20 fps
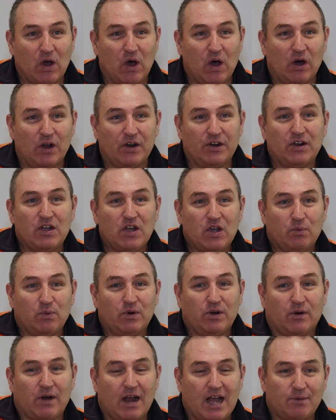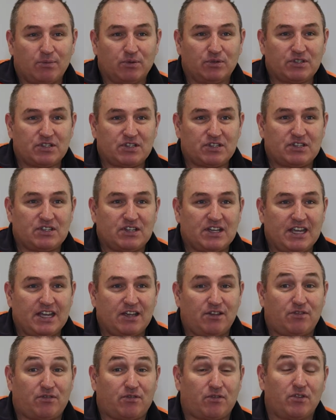on, we were able to
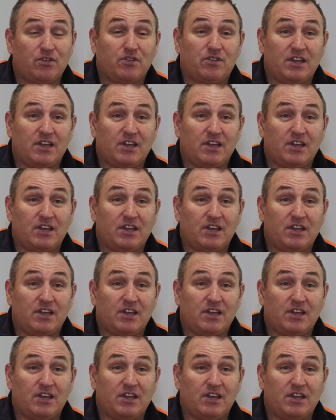see through